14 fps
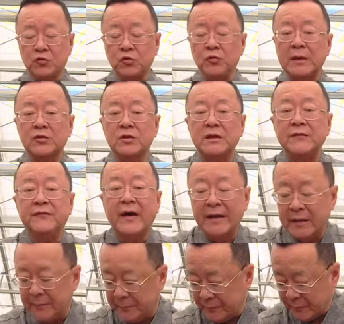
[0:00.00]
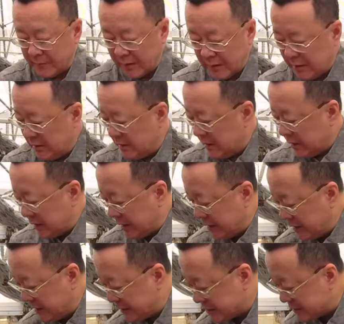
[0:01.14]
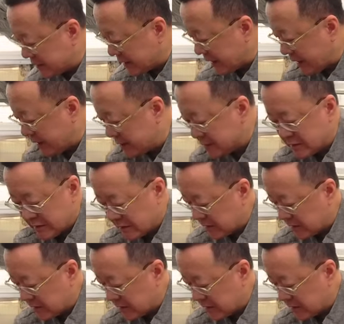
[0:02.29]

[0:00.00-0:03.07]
Do not divide them. In this is the case,